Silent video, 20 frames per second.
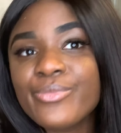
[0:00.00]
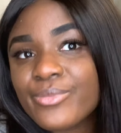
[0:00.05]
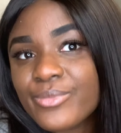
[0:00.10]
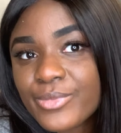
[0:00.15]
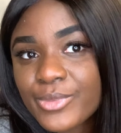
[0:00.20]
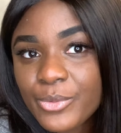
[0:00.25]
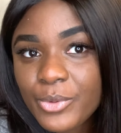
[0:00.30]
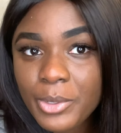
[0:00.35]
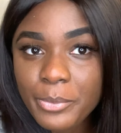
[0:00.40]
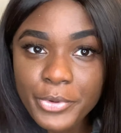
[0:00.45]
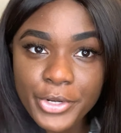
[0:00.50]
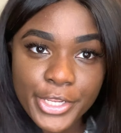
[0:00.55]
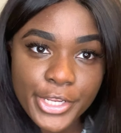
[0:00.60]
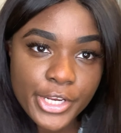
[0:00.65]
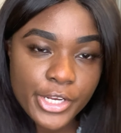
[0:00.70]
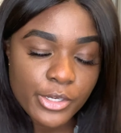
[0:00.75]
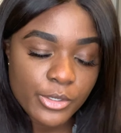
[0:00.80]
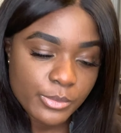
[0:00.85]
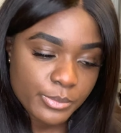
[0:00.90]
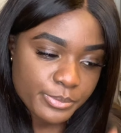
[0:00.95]
What a pretty
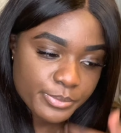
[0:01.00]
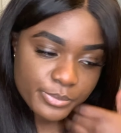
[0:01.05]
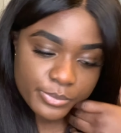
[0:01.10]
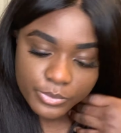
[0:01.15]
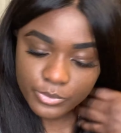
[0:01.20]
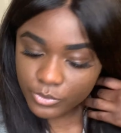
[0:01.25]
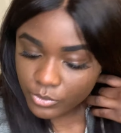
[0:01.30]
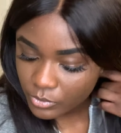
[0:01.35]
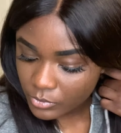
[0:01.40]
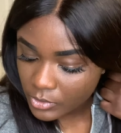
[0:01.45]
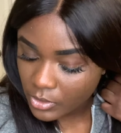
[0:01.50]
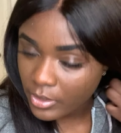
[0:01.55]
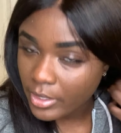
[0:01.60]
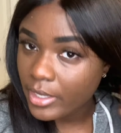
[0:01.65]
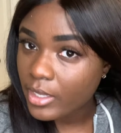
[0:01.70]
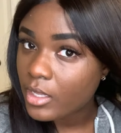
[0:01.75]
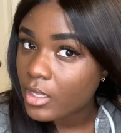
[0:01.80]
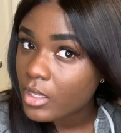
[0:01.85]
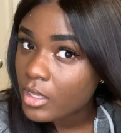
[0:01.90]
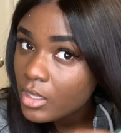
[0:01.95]
girl. Okay,
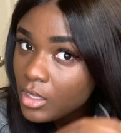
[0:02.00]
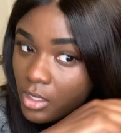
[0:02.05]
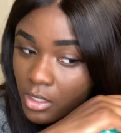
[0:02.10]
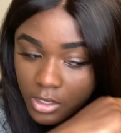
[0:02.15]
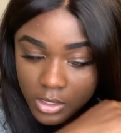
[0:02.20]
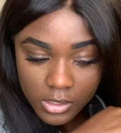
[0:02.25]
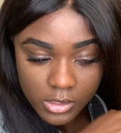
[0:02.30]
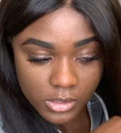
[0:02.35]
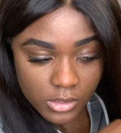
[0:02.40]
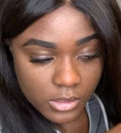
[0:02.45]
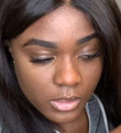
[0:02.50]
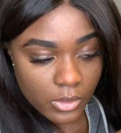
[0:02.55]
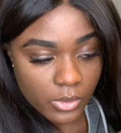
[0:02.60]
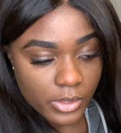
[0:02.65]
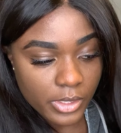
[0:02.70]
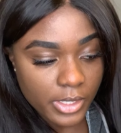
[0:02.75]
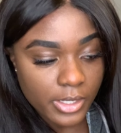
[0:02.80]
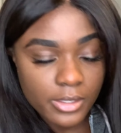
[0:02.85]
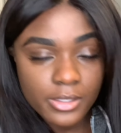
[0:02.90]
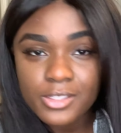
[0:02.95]
so yeah,
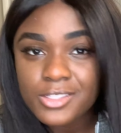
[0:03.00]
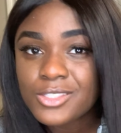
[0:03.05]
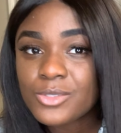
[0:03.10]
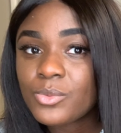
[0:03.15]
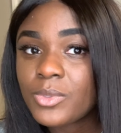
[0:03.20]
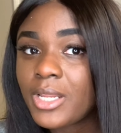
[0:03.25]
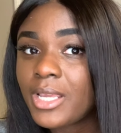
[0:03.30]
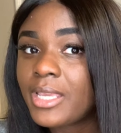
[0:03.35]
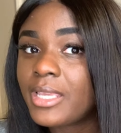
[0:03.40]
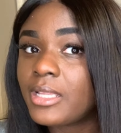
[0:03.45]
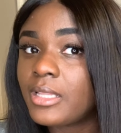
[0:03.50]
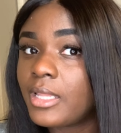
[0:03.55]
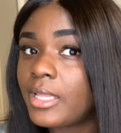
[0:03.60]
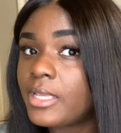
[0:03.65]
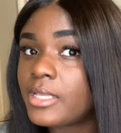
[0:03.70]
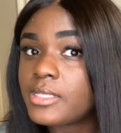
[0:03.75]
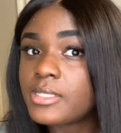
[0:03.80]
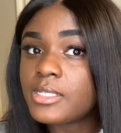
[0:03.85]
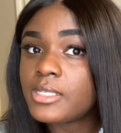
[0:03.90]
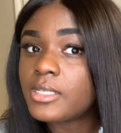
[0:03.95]
this is when I get
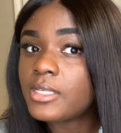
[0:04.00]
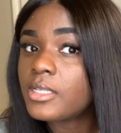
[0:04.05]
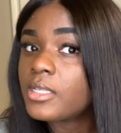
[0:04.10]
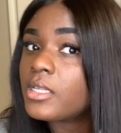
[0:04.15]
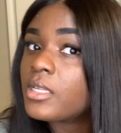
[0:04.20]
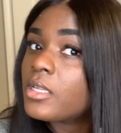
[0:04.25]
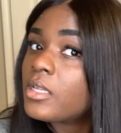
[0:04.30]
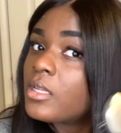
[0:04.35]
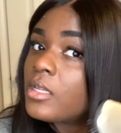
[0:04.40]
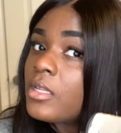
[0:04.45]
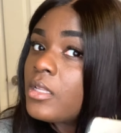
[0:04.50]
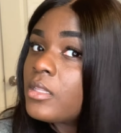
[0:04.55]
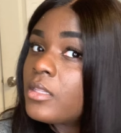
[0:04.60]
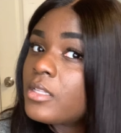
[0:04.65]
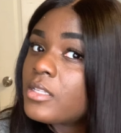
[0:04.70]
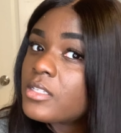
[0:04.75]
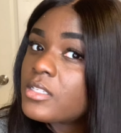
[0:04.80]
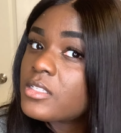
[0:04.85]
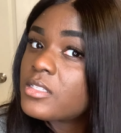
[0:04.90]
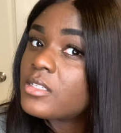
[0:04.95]
lazy.
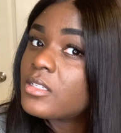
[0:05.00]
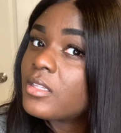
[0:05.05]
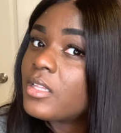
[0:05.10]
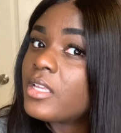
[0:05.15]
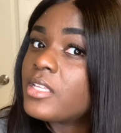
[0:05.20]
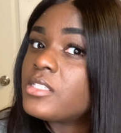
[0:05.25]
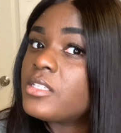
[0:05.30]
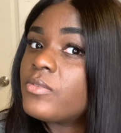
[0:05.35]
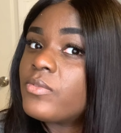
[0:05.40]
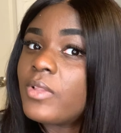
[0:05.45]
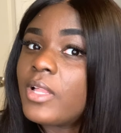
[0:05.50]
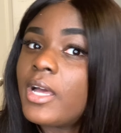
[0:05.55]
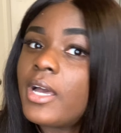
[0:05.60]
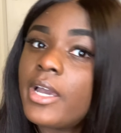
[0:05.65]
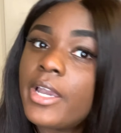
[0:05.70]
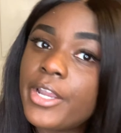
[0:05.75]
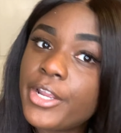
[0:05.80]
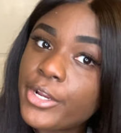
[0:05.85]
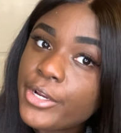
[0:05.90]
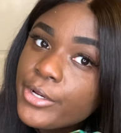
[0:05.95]
This is the lazy flat
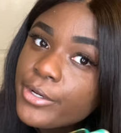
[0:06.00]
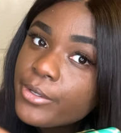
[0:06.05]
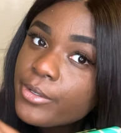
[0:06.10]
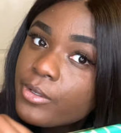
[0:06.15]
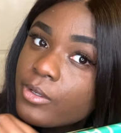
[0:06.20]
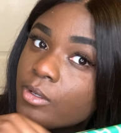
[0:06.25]
iron.